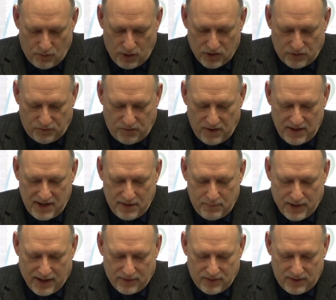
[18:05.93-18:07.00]
What's funny
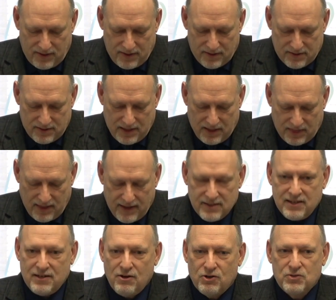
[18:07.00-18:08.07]
about this, he
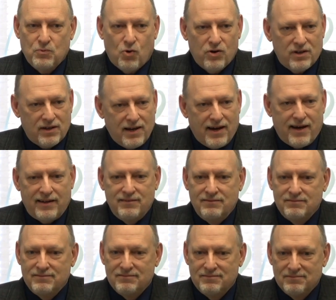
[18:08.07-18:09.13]
thinks he knows more than God.
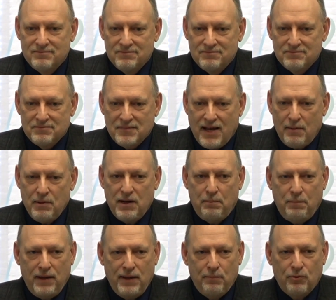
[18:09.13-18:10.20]
How many
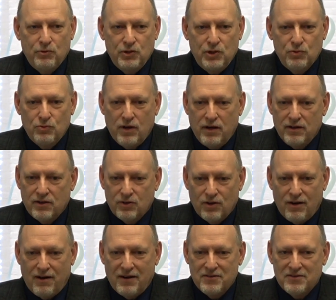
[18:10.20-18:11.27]
people do you run
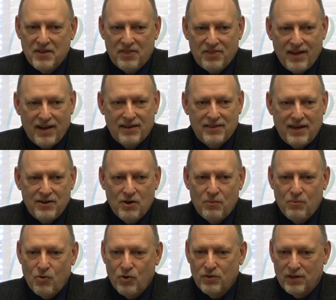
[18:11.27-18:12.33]
across that think they know
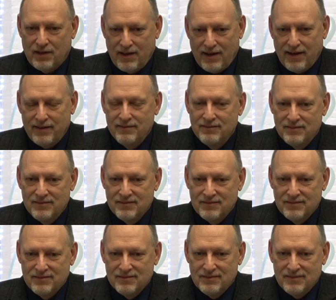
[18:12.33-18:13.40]
more than God?
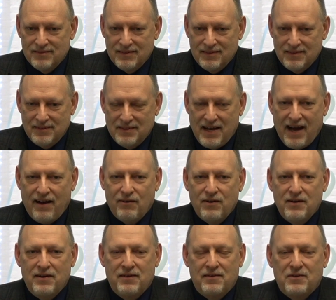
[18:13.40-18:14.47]

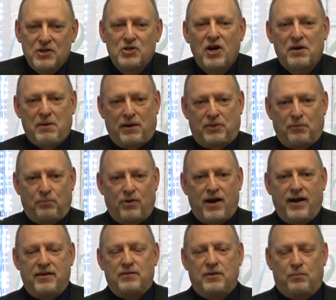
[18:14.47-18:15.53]
How you talk about the
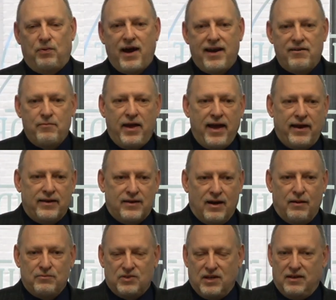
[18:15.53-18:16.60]
pride the pride of man
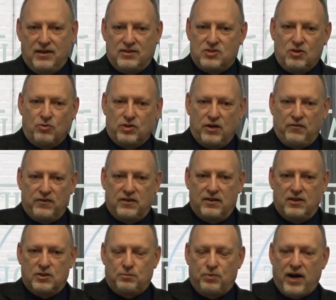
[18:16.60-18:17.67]
comes it's no different
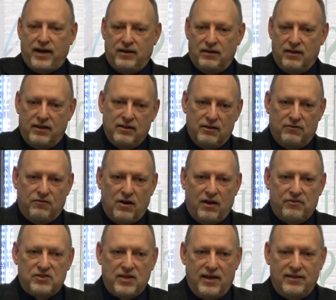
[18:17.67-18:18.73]
than this pride that led to the
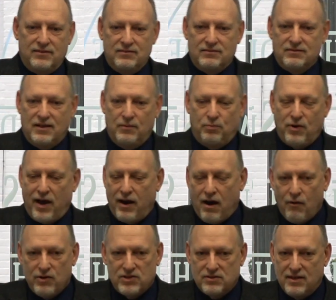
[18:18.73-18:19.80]
fall of Satan, and pride
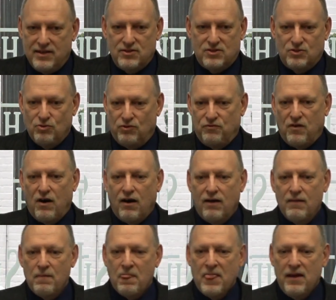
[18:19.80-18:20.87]
always leads to a
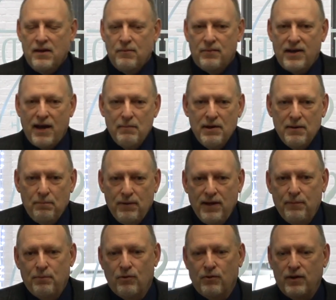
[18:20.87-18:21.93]
fall. But how many
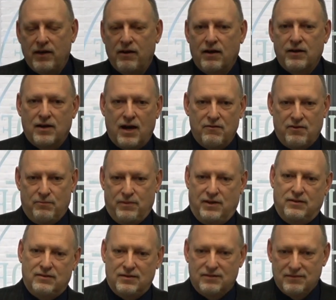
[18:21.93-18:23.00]
people in our
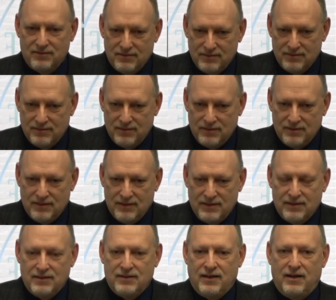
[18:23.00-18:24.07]
government,
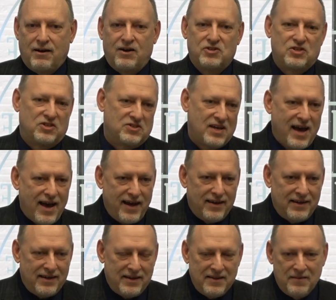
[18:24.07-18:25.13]
in our
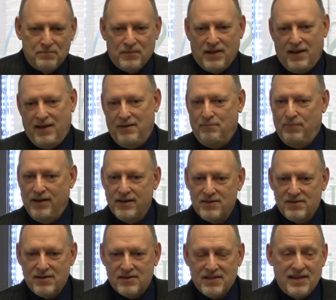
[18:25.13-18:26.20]
society, in
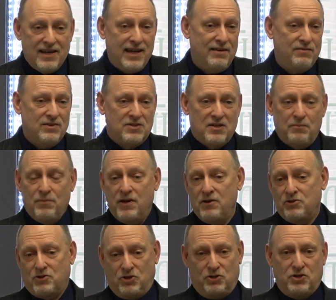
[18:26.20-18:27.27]
business, even some
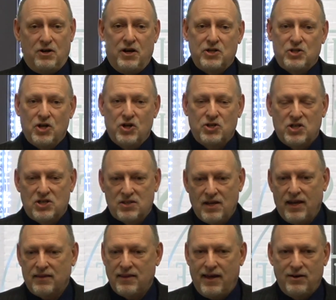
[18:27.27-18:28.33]
ministers in our churches
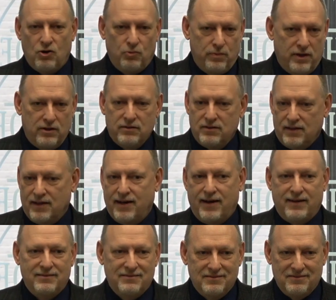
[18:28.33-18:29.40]
think they know better than
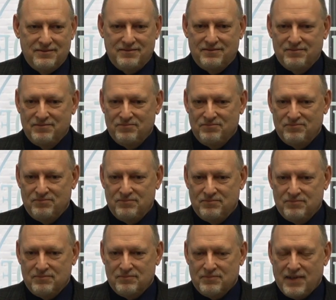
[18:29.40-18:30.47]
God? Right, true.
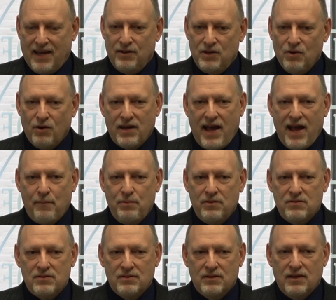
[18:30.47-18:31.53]
And you know what
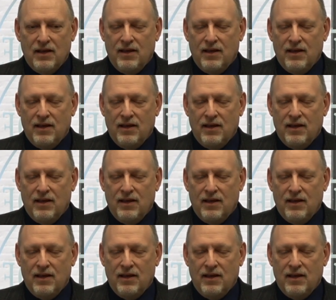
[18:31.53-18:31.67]
happens?